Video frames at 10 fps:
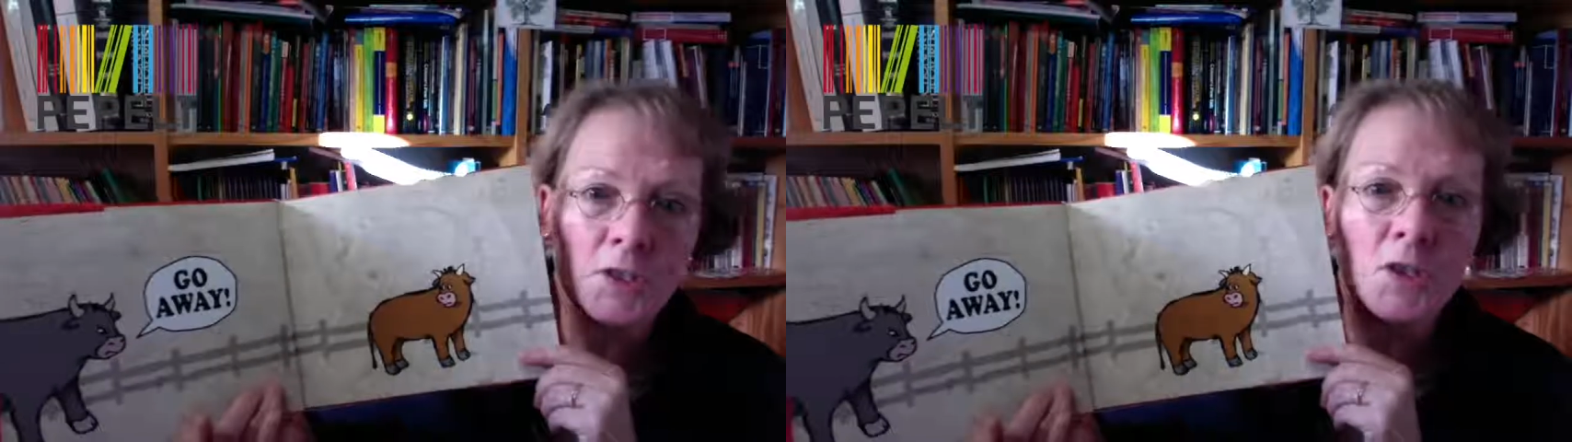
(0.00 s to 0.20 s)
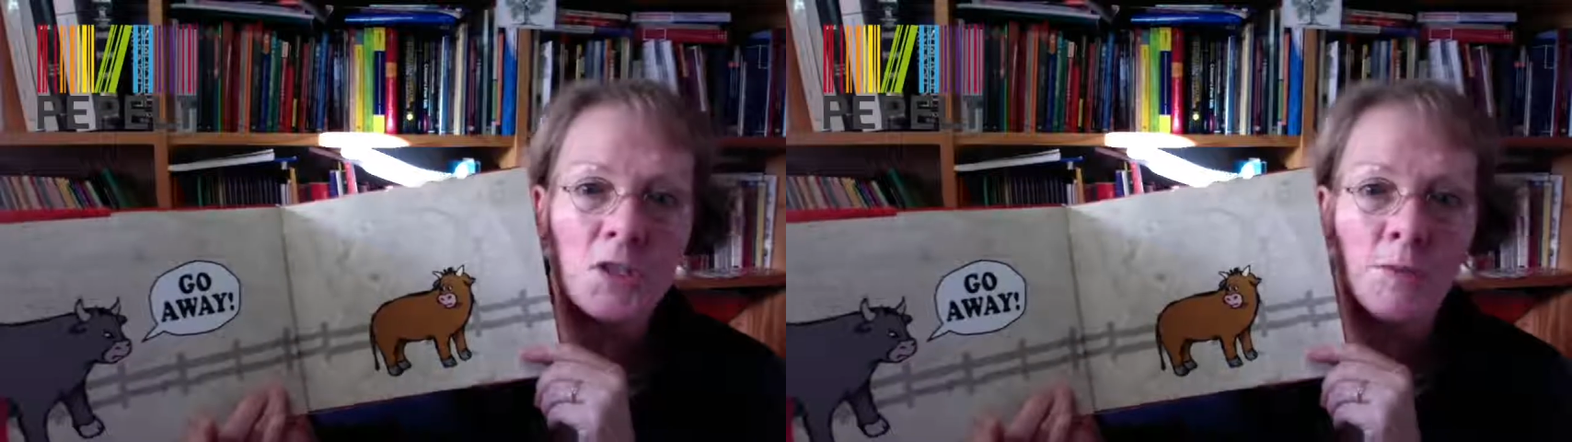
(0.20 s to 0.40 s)
the
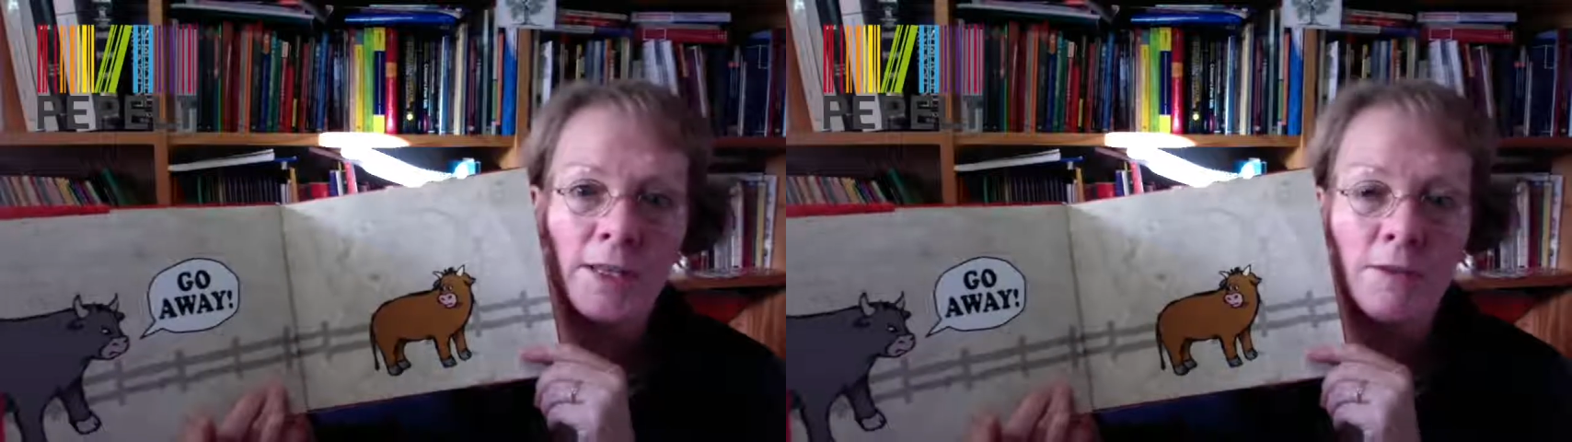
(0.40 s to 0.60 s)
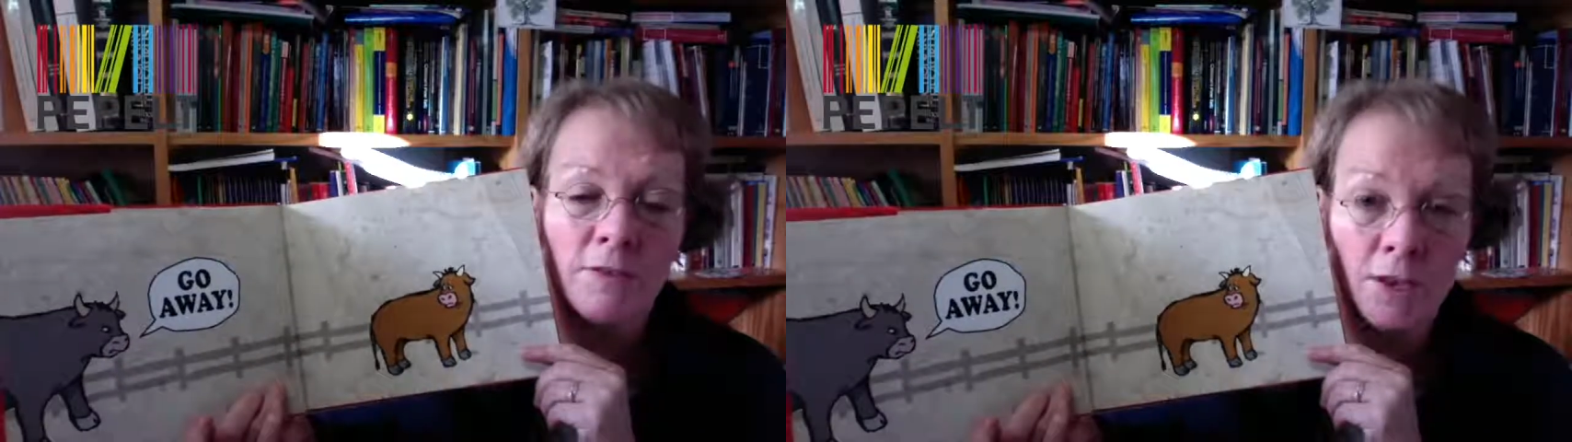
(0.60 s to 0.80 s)
children
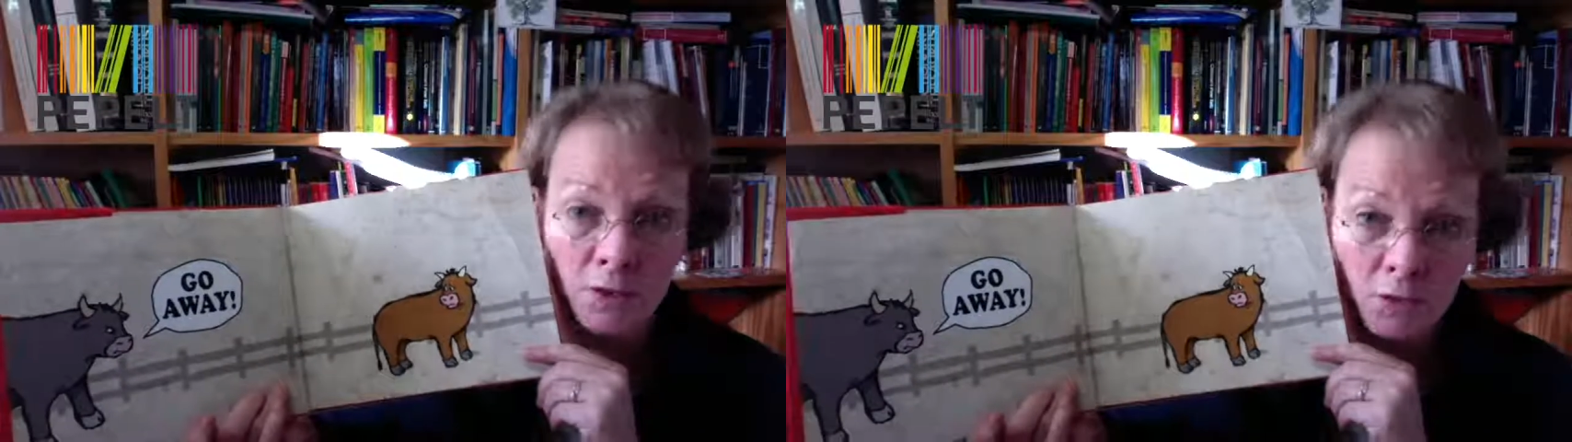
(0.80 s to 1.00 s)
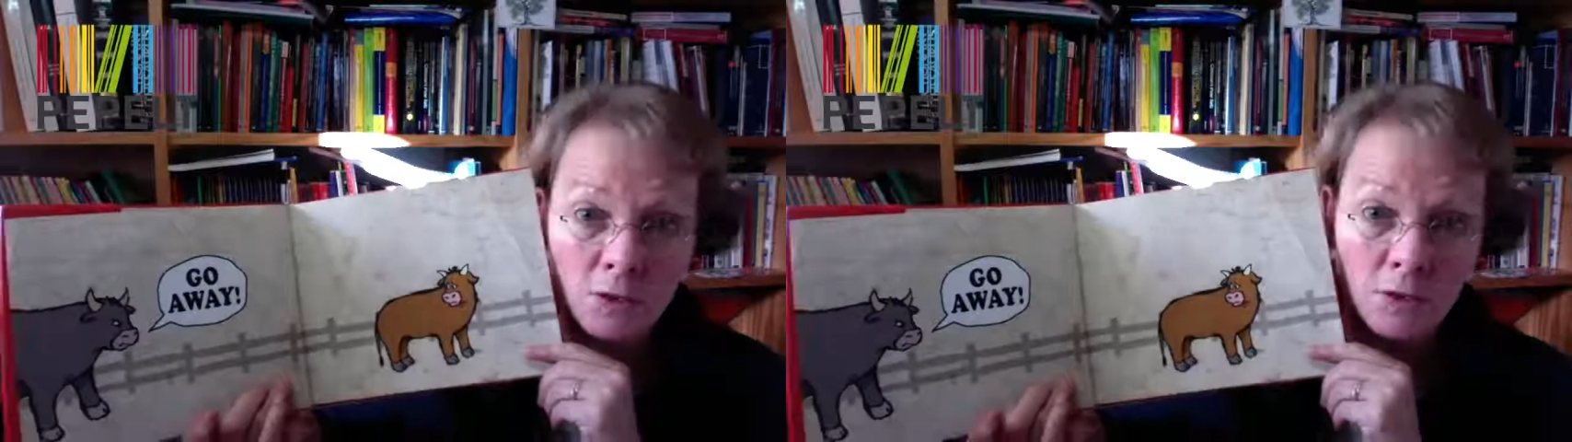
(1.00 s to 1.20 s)
when you
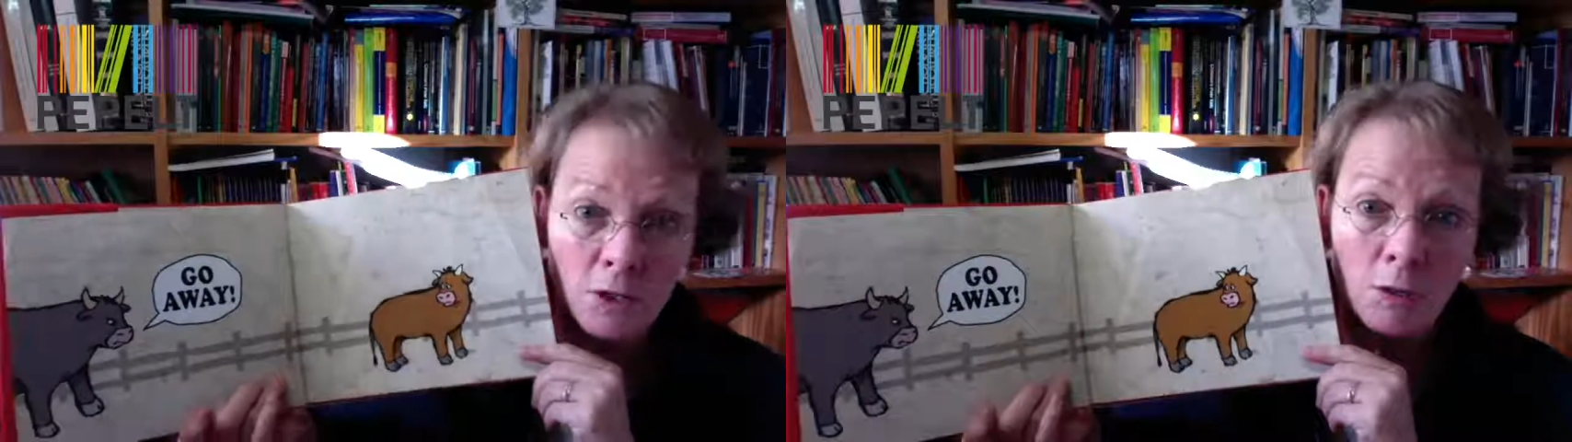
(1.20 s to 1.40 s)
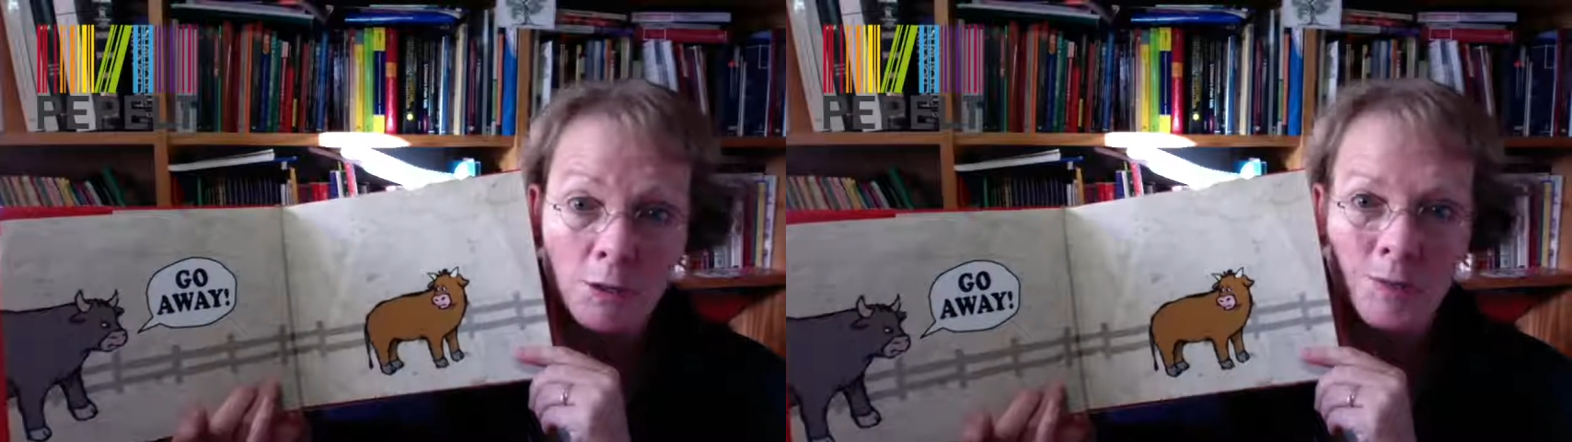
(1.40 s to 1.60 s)
first
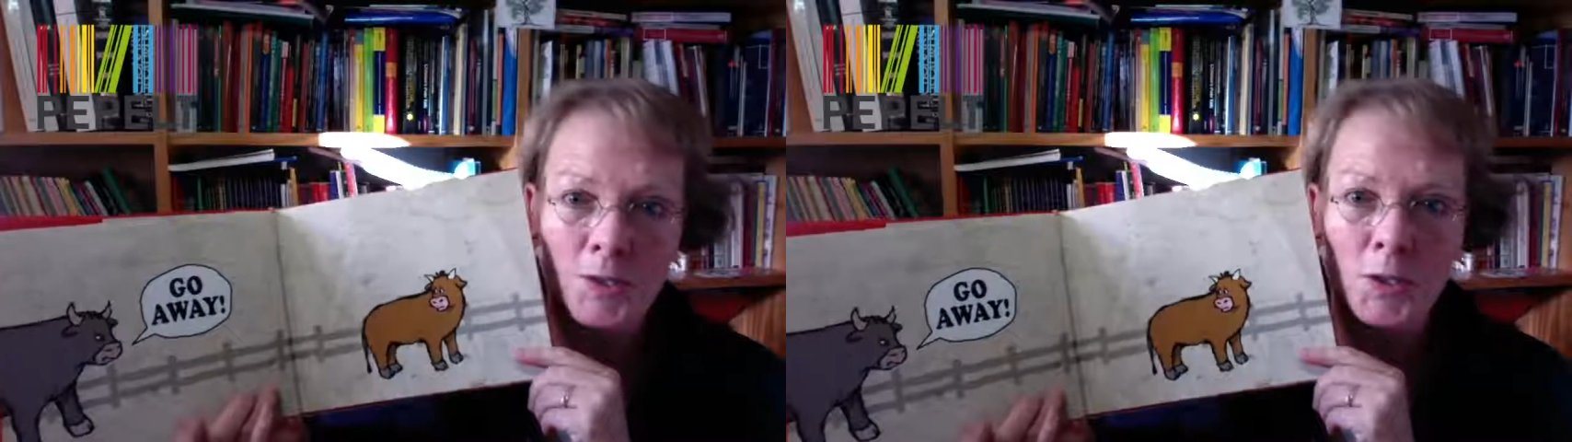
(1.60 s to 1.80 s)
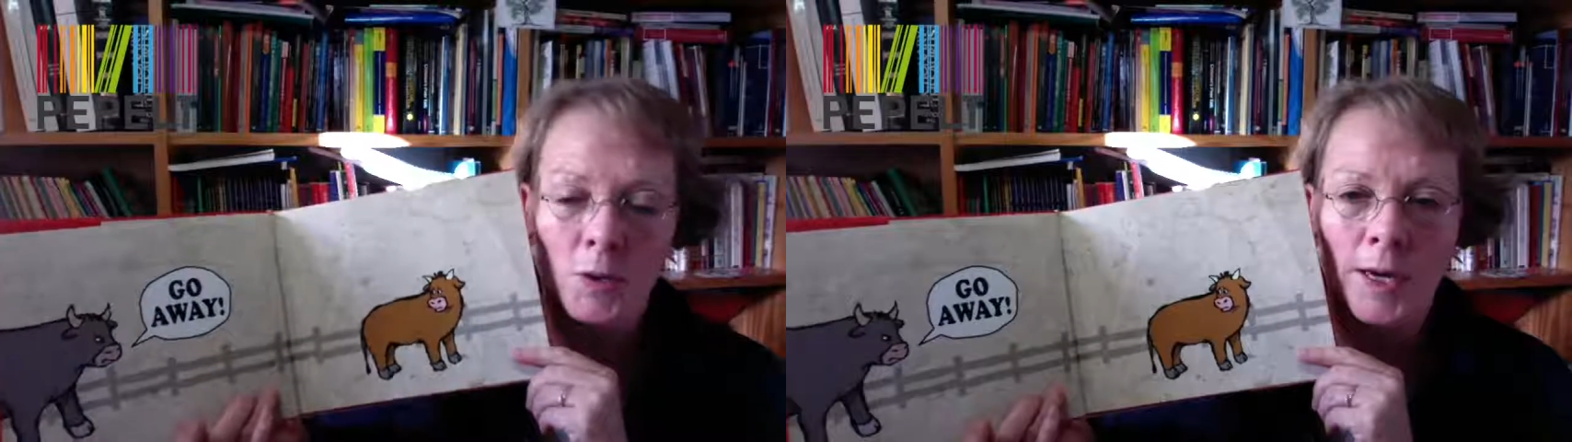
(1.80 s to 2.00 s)
told them the
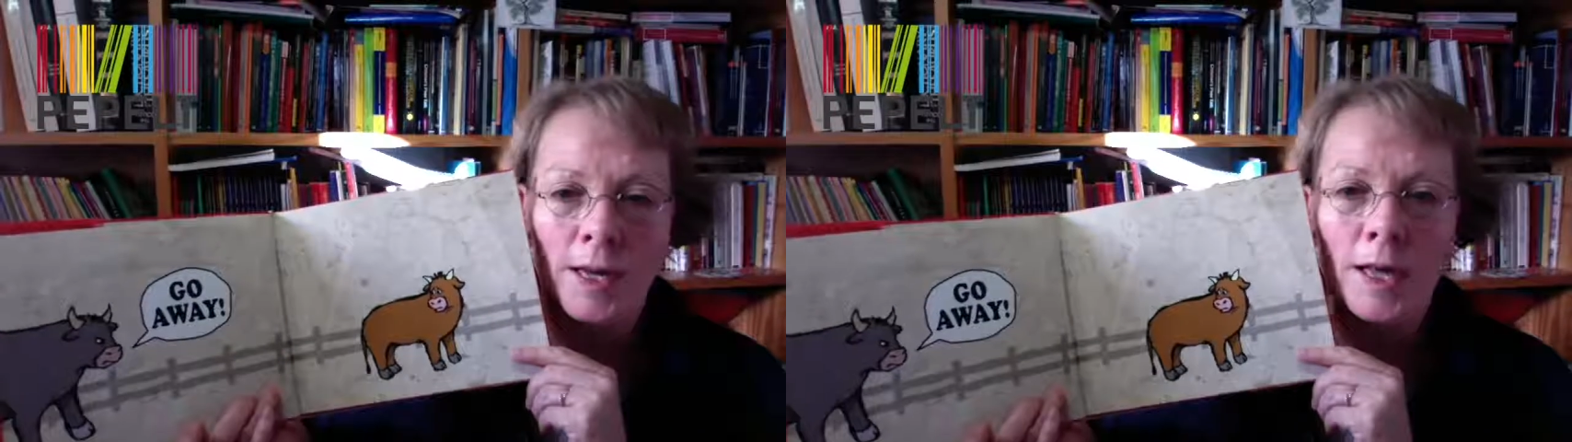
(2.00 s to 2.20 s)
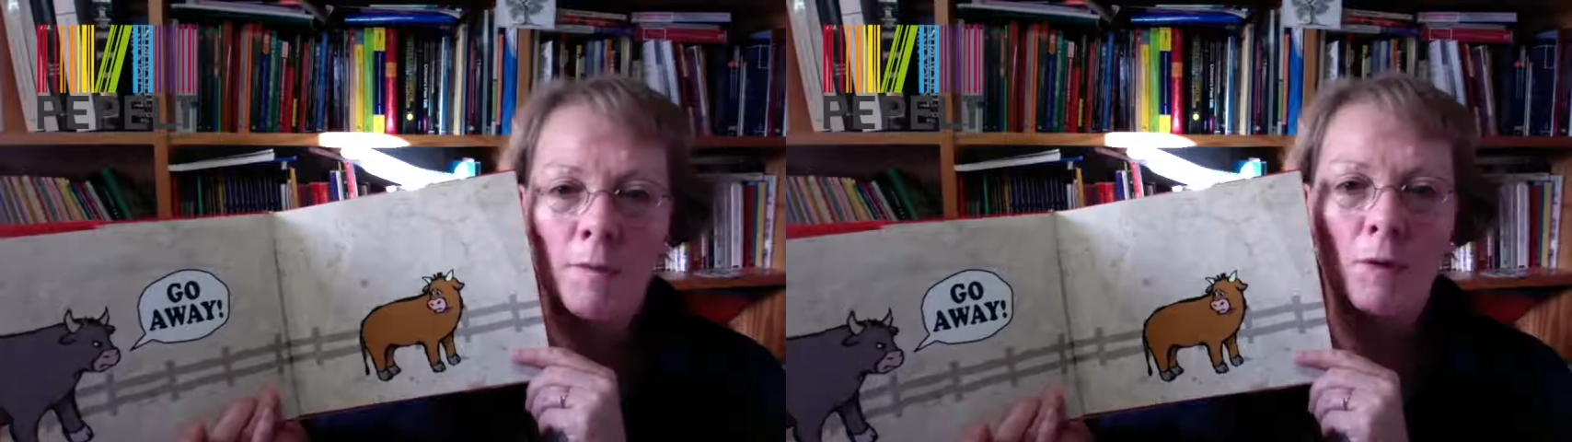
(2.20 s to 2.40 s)
story.